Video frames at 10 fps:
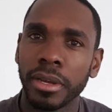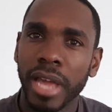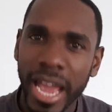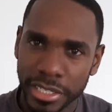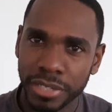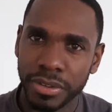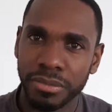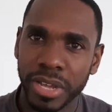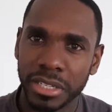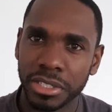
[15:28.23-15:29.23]
Active
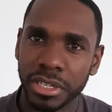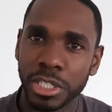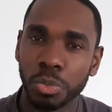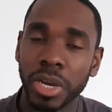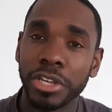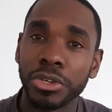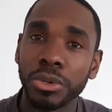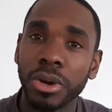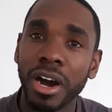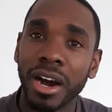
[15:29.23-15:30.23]
investing is where
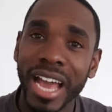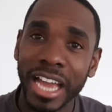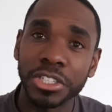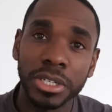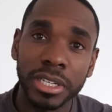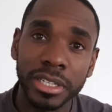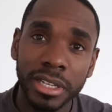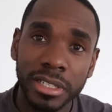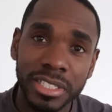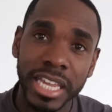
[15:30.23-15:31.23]
you are actually
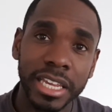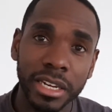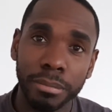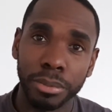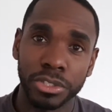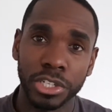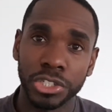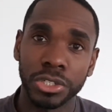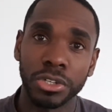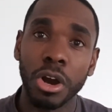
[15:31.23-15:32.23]
taking a
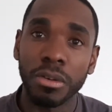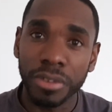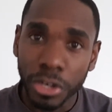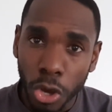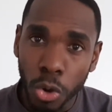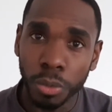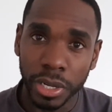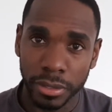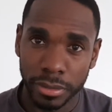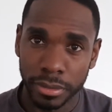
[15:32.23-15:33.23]
position of an owner.